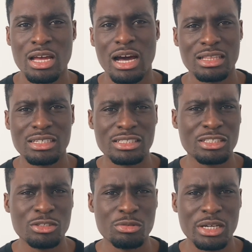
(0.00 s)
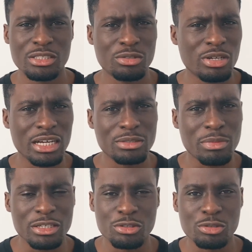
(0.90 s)
I think in the US you guys
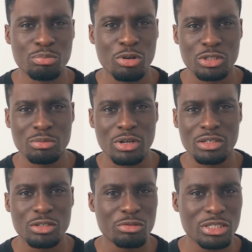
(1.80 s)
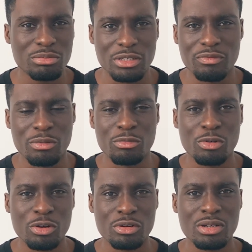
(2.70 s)
might use Poshmark, correct me if I'm
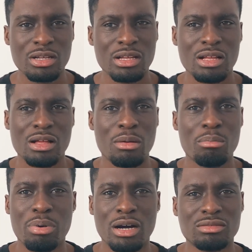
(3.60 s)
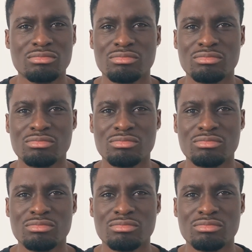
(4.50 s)
wrong, but